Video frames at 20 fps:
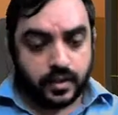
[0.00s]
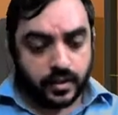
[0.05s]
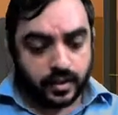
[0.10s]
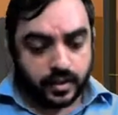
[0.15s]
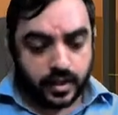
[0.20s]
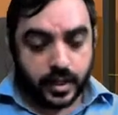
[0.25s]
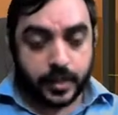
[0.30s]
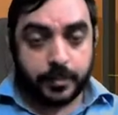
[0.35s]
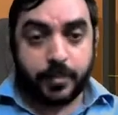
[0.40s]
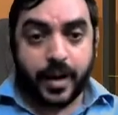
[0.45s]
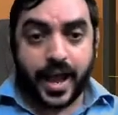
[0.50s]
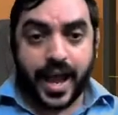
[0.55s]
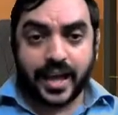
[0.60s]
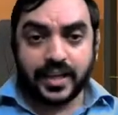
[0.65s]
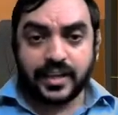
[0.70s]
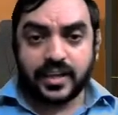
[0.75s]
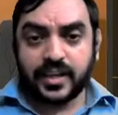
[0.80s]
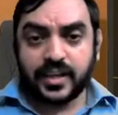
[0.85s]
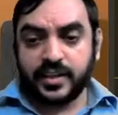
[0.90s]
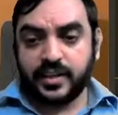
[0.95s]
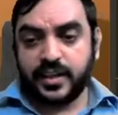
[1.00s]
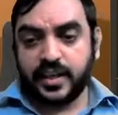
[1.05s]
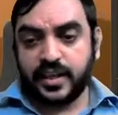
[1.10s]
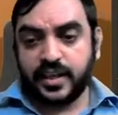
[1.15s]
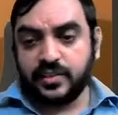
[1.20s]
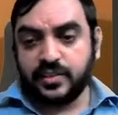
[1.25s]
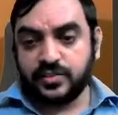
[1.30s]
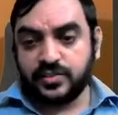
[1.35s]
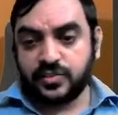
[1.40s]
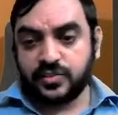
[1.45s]
A bag
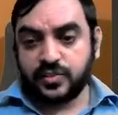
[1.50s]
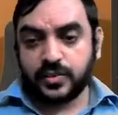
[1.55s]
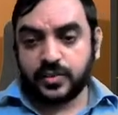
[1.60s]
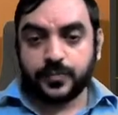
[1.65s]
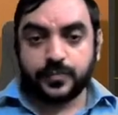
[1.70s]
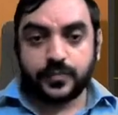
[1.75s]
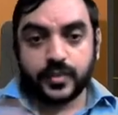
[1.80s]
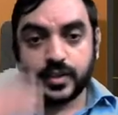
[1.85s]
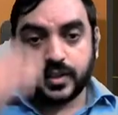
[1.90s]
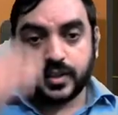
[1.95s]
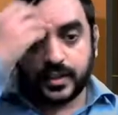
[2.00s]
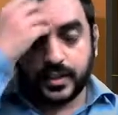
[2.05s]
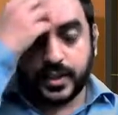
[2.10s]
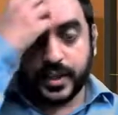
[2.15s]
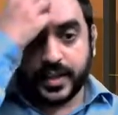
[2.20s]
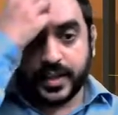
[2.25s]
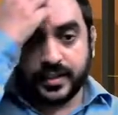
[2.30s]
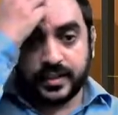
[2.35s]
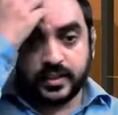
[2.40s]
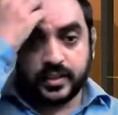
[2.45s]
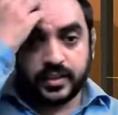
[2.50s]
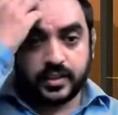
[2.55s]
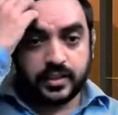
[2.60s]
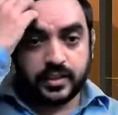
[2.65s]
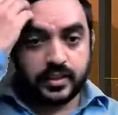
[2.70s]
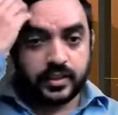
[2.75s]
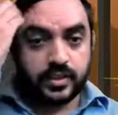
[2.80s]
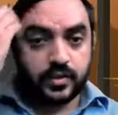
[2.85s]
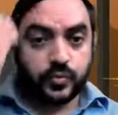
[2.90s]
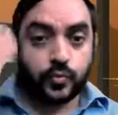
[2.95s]
contains 10
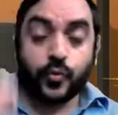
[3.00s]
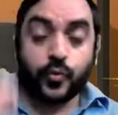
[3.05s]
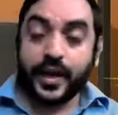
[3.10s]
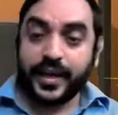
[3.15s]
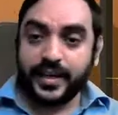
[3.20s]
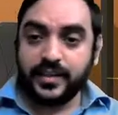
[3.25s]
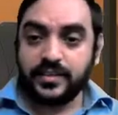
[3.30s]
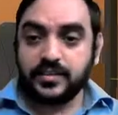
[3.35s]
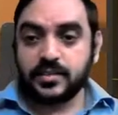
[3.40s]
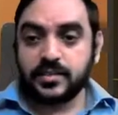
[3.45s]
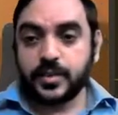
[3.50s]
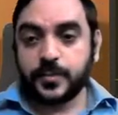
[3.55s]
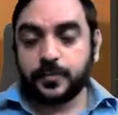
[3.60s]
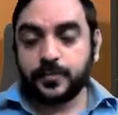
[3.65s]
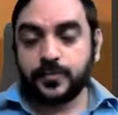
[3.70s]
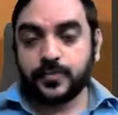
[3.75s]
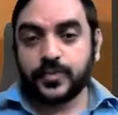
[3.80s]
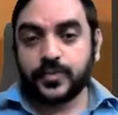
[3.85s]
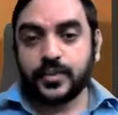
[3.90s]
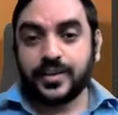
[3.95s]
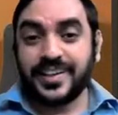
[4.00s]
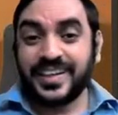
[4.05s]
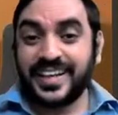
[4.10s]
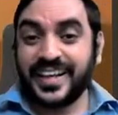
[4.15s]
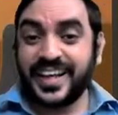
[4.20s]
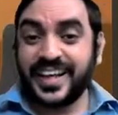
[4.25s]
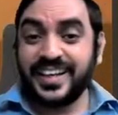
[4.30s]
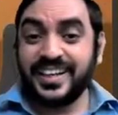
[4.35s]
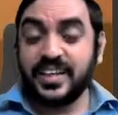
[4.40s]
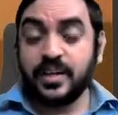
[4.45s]
white,
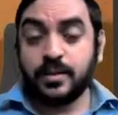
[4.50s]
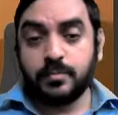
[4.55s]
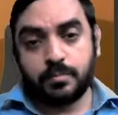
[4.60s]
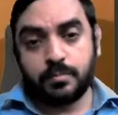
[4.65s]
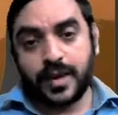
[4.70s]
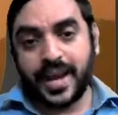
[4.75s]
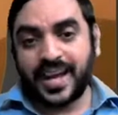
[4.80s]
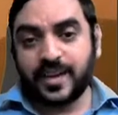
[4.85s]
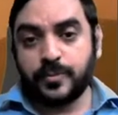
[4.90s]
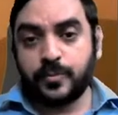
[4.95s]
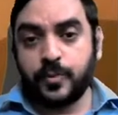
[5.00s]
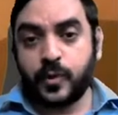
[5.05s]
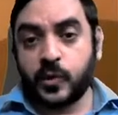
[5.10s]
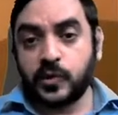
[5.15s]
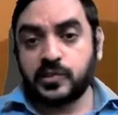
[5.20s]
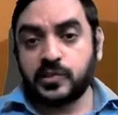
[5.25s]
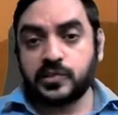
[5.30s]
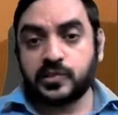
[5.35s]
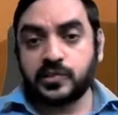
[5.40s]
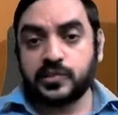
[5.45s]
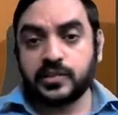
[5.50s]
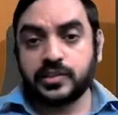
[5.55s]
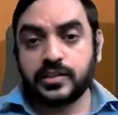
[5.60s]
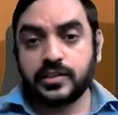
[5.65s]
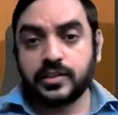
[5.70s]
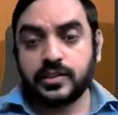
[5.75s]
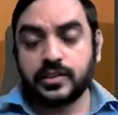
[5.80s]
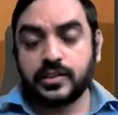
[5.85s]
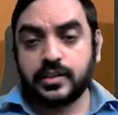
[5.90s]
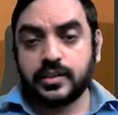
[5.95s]
10 black balls
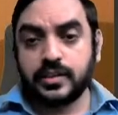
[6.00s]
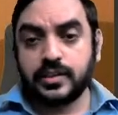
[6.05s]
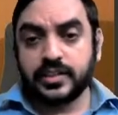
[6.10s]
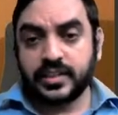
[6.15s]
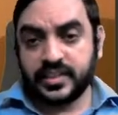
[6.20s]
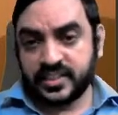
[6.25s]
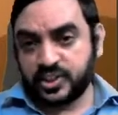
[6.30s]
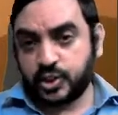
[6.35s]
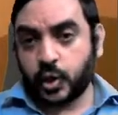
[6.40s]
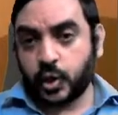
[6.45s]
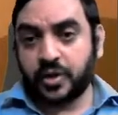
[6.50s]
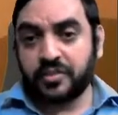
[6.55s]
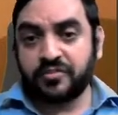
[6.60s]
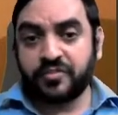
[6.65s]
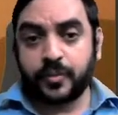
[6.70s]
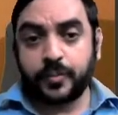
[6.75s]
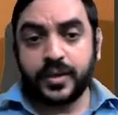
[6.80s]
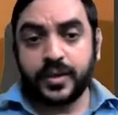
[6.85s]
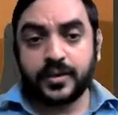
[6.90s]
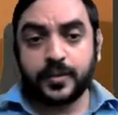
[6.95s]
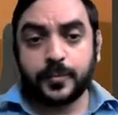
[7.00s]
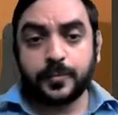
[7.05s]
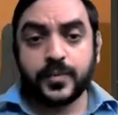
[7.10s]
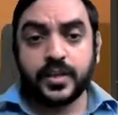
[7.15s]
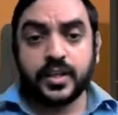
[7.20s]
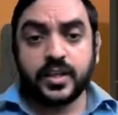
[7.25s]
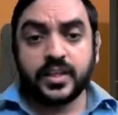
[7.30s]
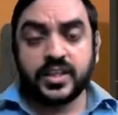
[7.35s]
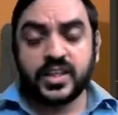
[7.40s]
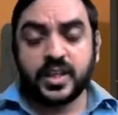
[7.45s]
that is drawn from it.
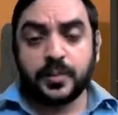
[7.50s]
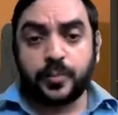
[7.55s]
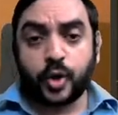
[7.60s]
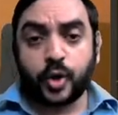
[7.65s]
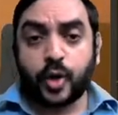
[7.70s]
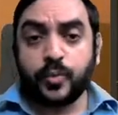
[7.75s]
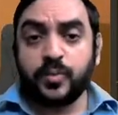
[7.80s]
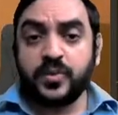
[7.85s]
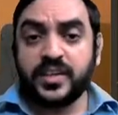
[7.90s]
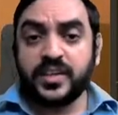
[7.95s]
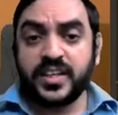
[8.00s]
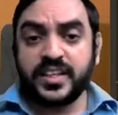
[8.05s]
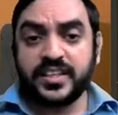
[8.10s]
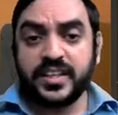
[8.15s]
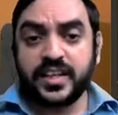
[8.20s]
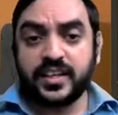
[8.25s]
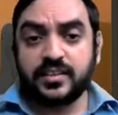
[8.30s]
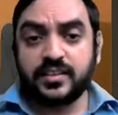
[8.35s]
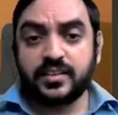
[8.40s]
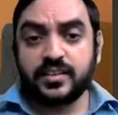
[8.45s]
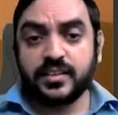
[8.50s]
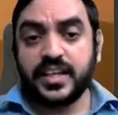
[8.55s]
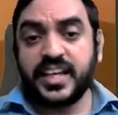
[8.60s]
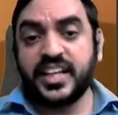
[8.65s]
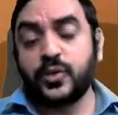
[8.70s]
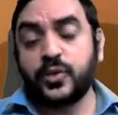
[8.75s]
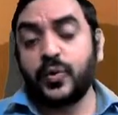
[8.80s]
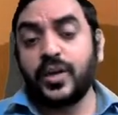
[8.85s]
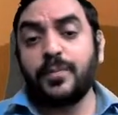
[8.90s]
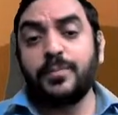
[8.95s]
The probability that it
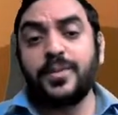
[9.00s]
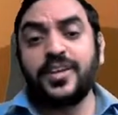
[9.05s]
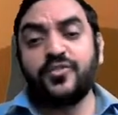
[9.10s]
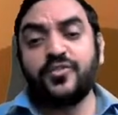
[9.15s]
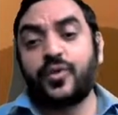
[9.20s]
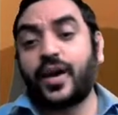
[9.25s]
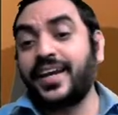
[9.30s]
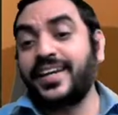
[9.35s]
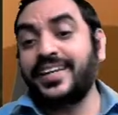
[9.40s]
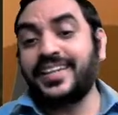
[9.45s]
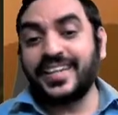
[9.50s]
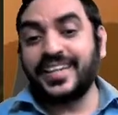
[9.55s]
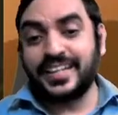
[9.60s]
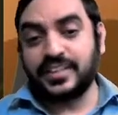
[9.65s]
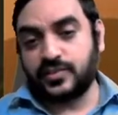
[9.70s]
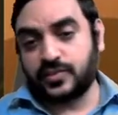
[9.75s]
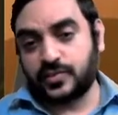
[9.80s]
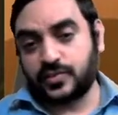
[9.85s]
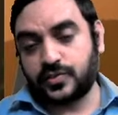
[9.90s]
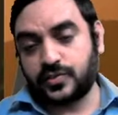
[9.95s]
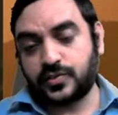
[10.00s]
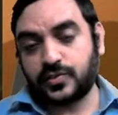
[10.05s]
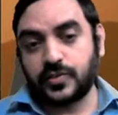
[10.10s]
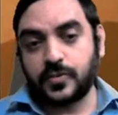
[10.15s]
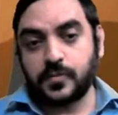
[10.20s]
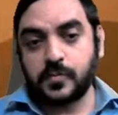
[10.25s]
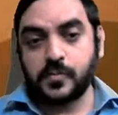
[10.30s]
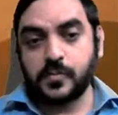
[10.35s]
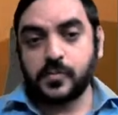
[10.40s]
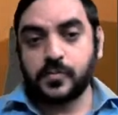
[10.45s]
will be white is,
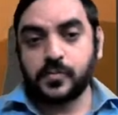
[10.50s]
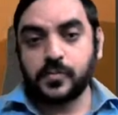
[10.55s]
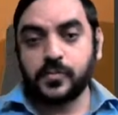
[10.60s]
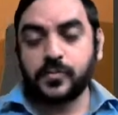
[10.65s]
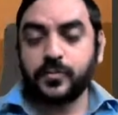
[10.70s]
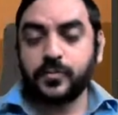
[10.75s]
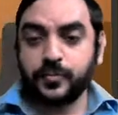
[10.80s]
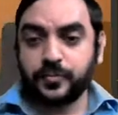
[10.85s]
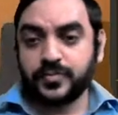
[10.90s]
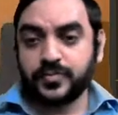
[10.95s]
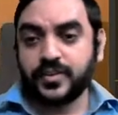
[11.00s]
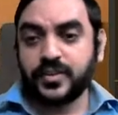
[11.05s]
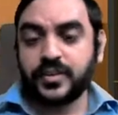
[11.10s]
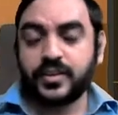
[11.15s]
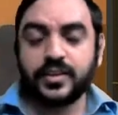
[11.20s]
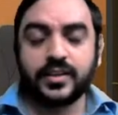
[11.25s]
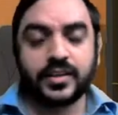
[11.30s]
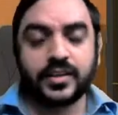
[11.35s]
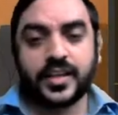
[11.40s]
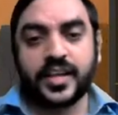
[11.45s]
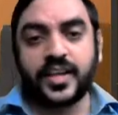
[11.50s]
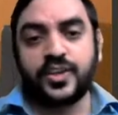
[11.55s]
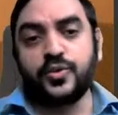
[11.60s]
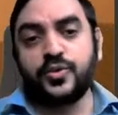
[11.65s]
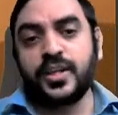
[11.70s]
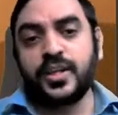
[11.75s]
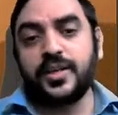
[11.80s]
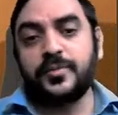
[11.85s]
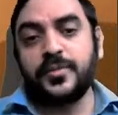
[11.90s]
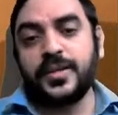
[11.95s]
can you
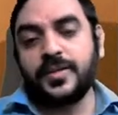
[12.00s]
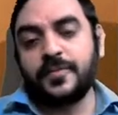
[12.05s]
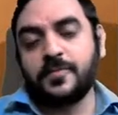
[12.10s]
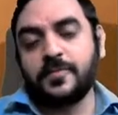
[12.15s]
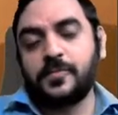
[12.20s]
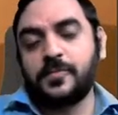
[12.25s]
tell me?